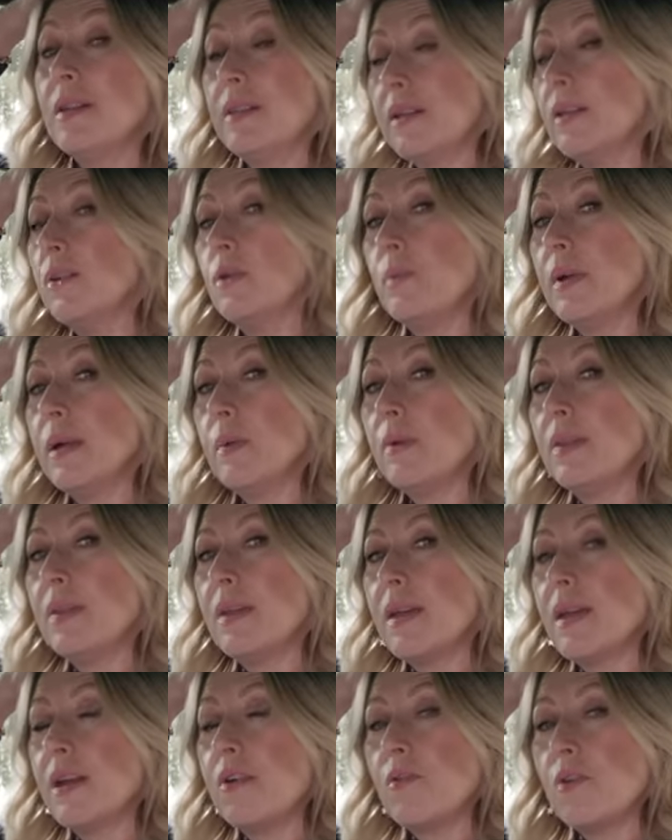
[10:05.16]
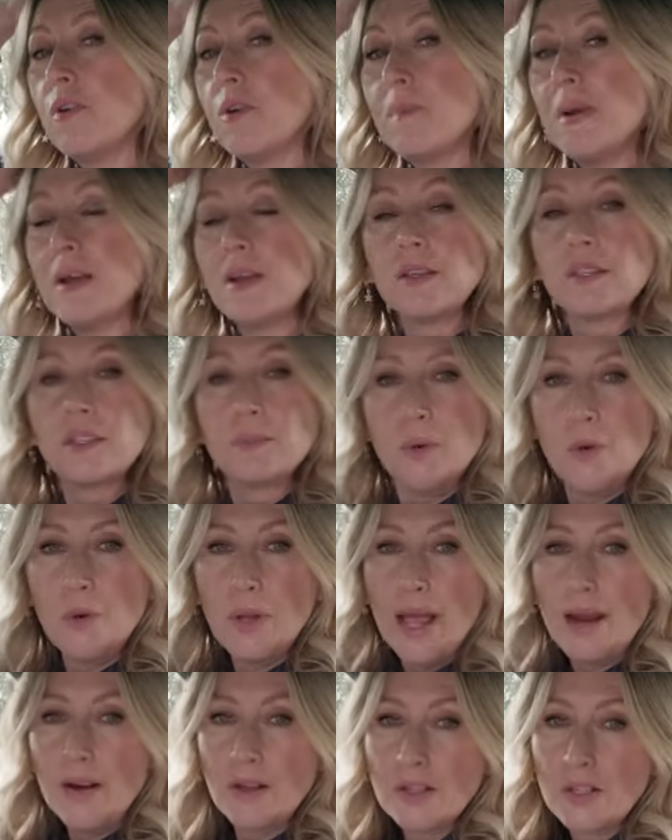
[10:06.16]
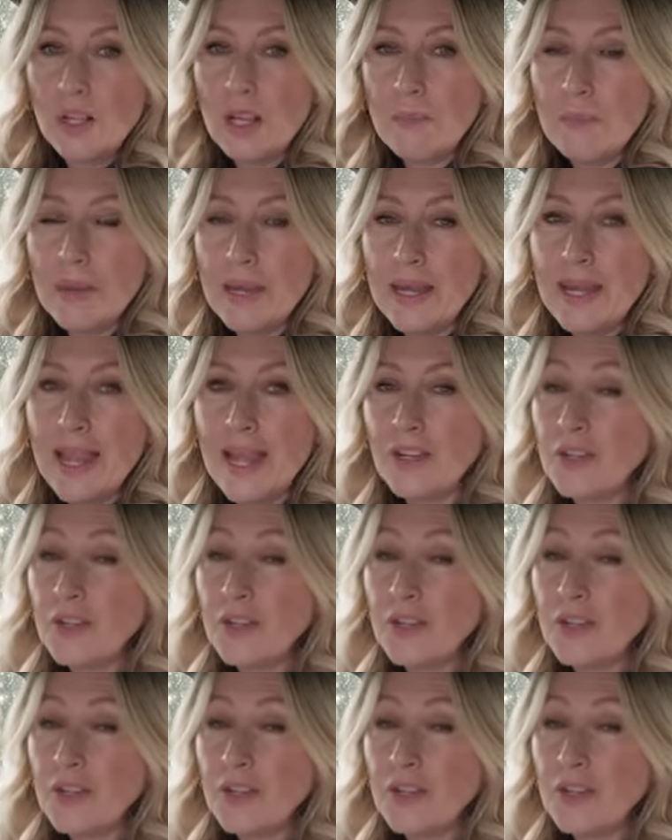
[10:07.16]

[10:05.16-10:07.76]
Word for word: a little bit with the headroom. Smaller adults like me